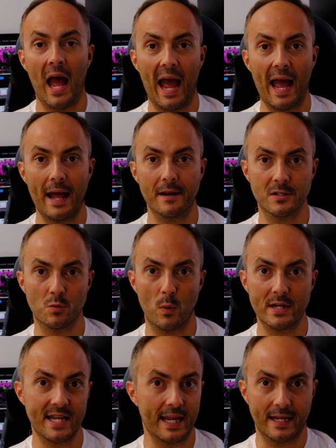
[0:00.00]
and
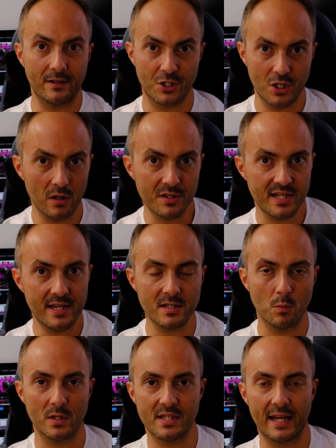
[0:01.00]
we're taking
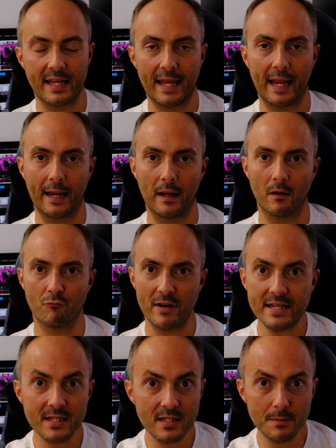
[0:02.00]
chances, and we're taking
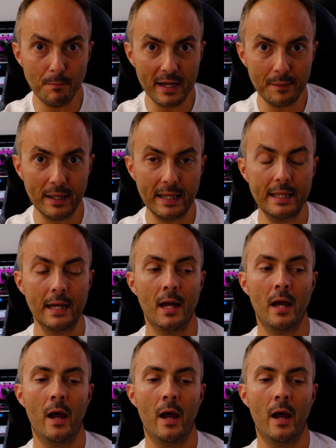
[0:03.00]
risks maybe.